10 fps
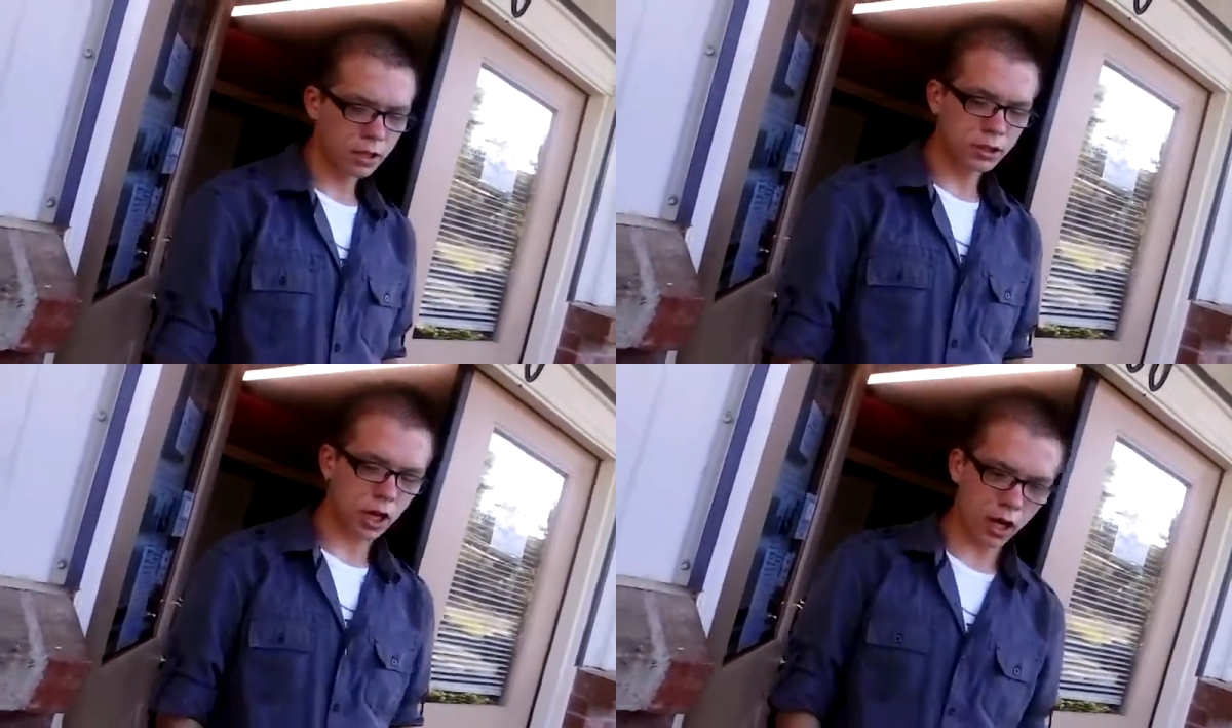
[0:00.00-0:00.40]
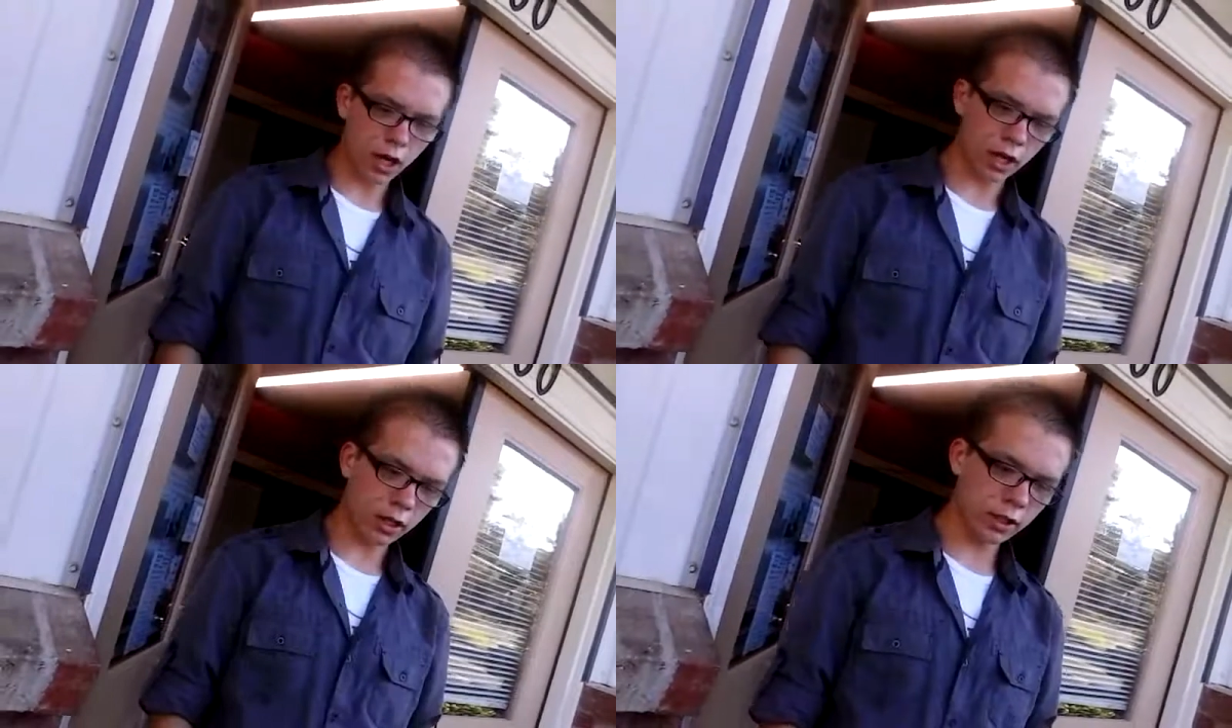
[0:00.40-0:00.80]

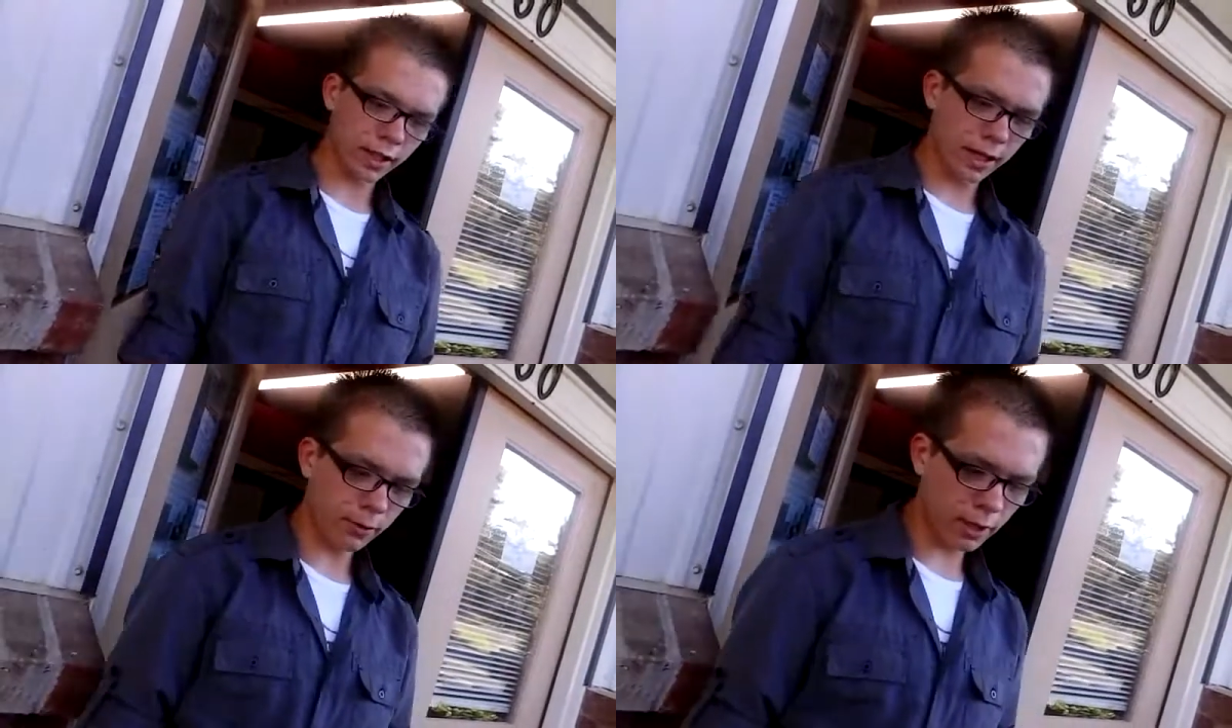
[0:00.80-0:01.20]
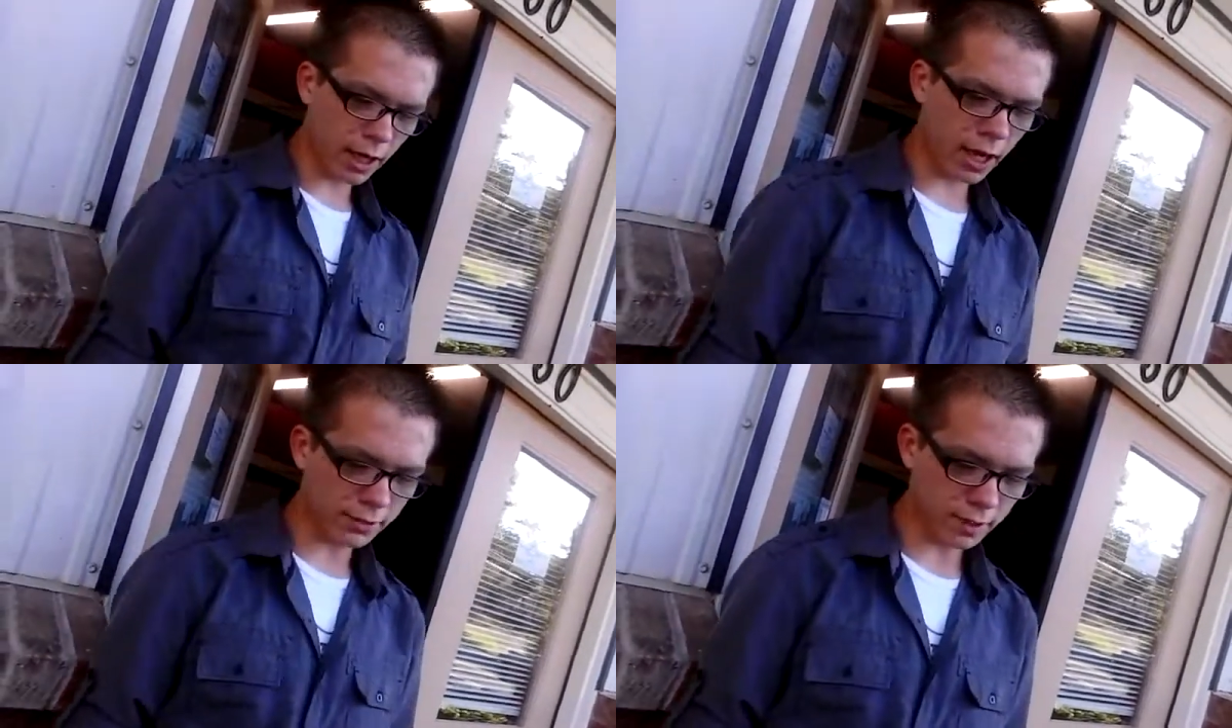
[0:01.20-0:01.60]
talk like I want
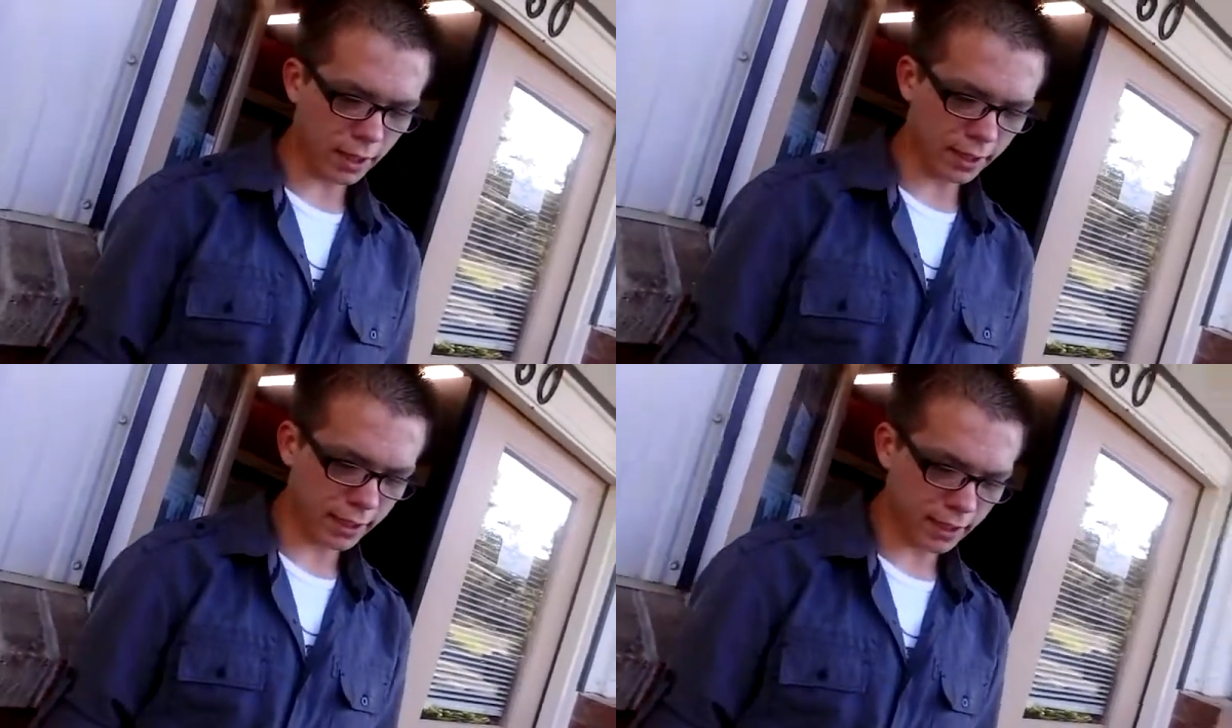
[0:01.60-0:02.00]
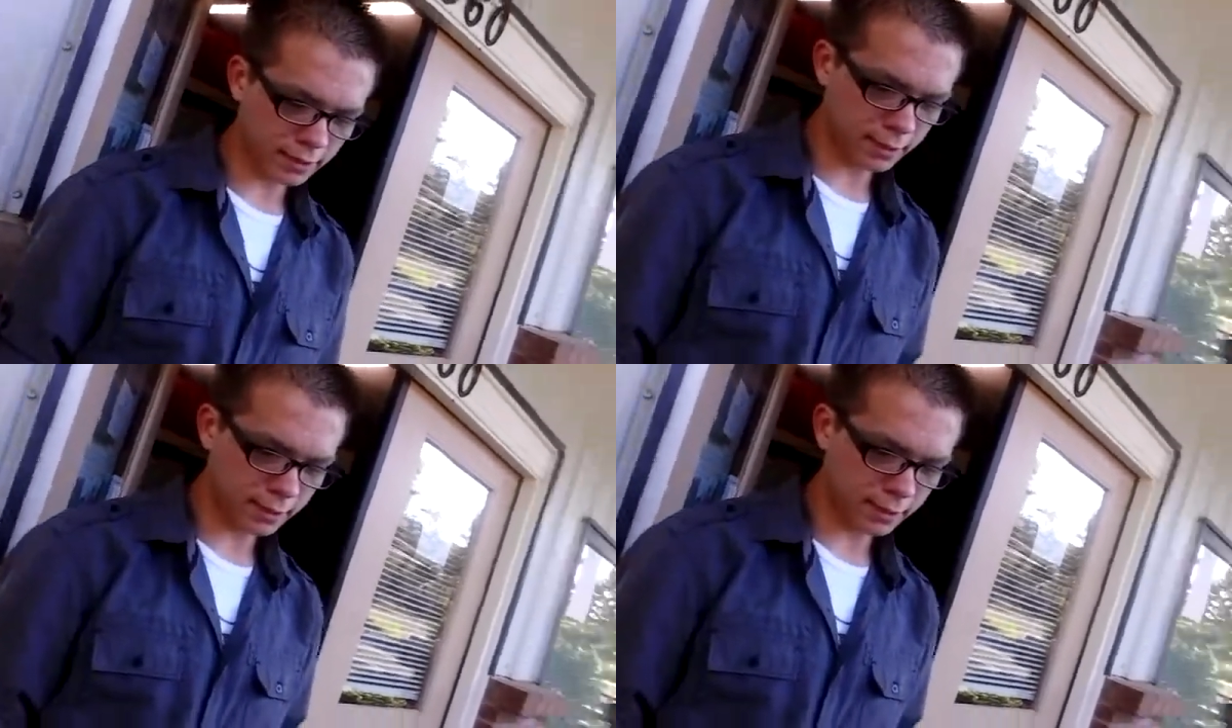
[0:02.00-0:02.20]
to have like it as